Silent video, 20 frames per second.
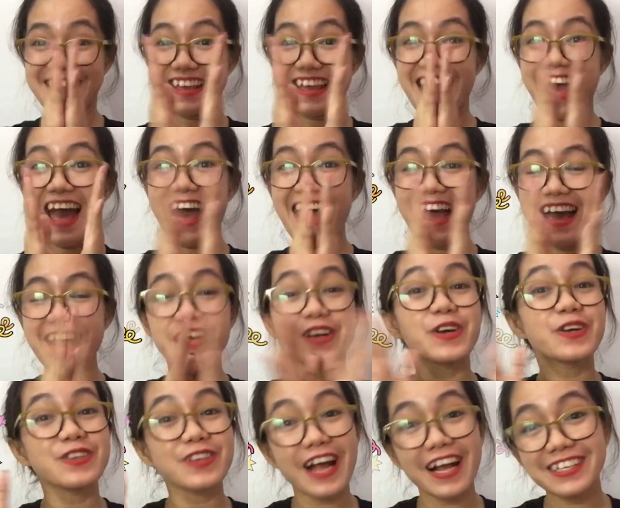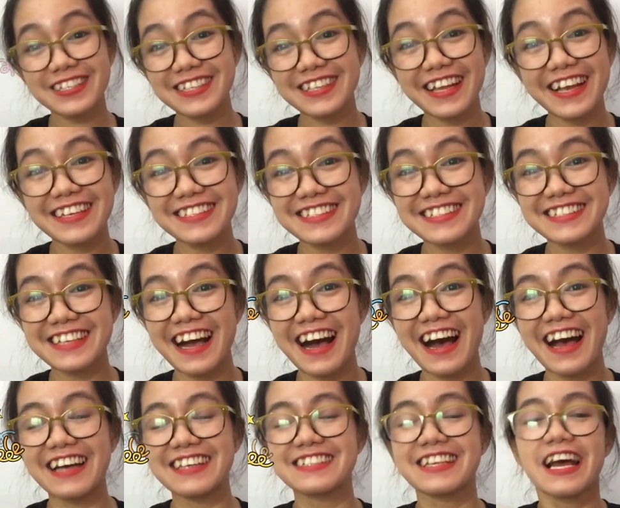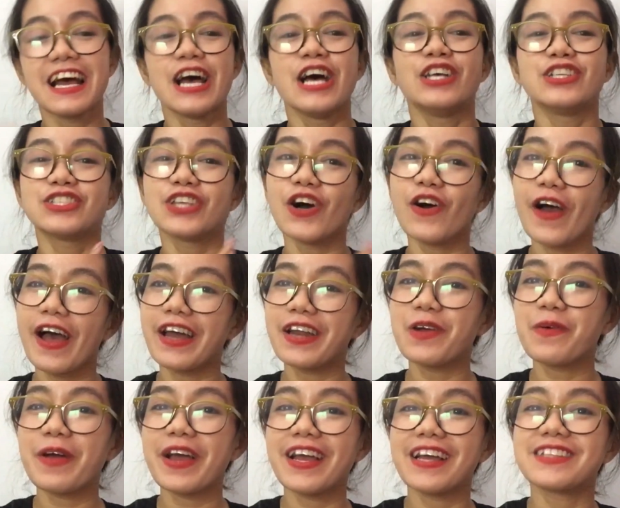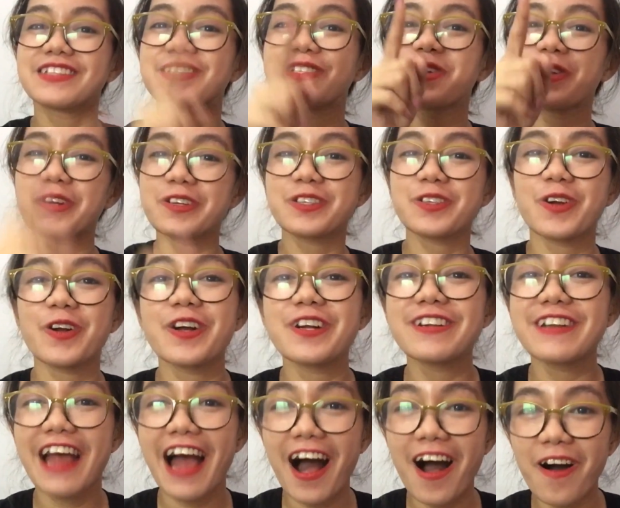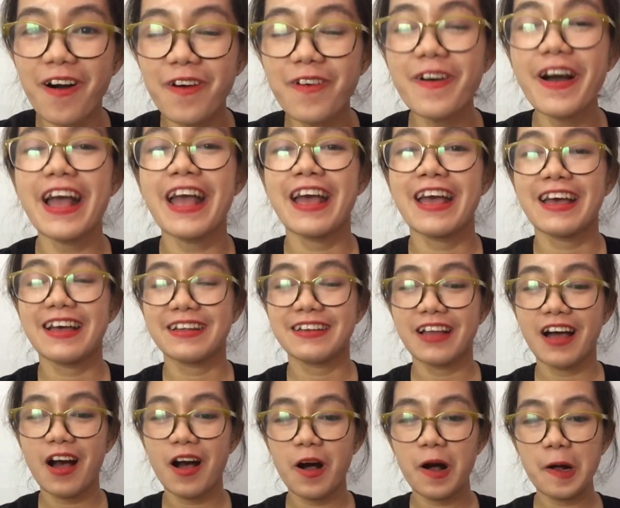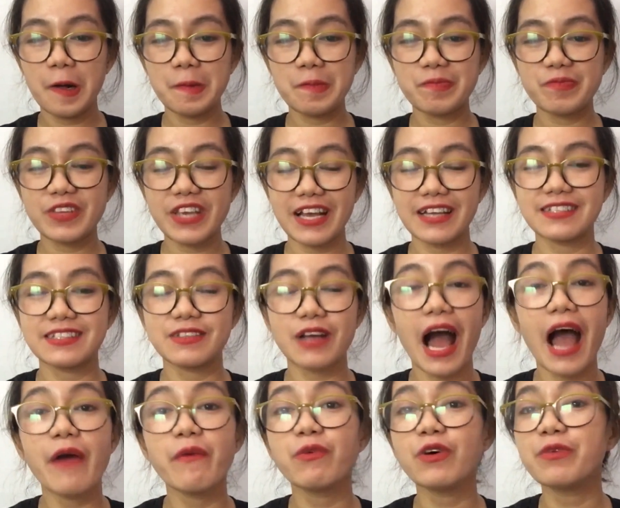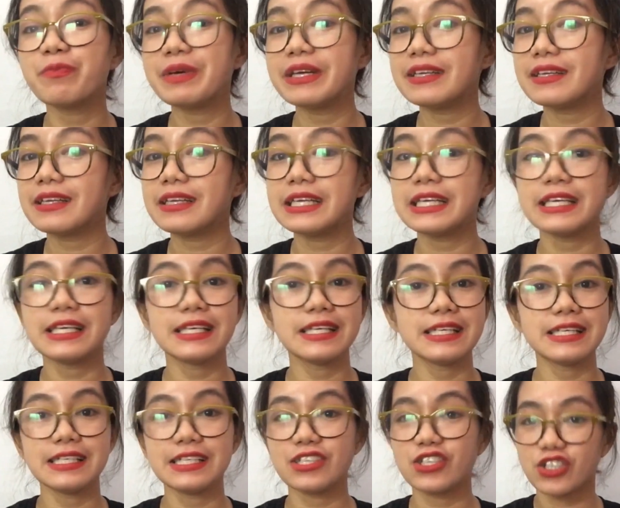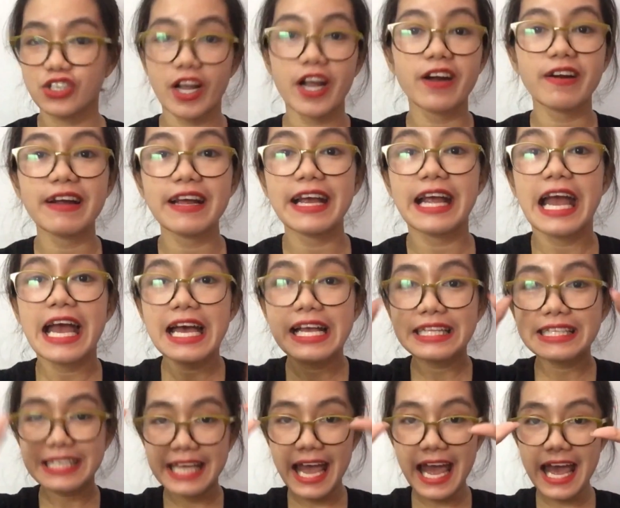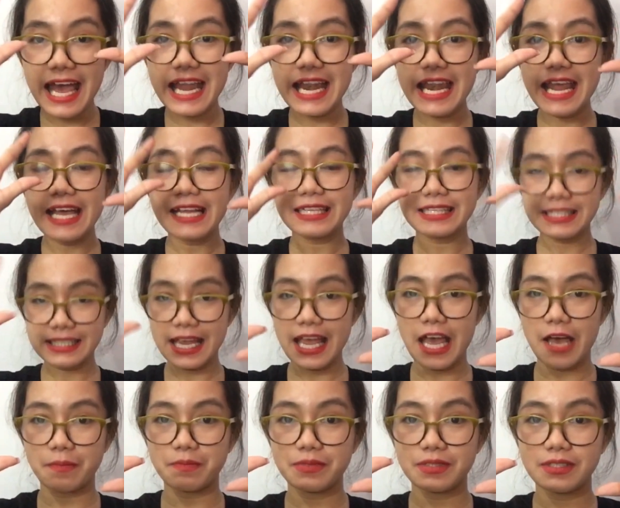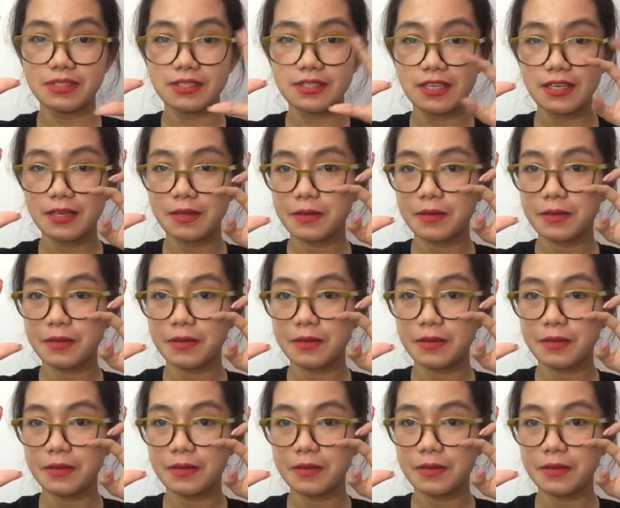Yay, congratulations guys. So anyway, it's your turn now, and yes, I will be sharing 10 tips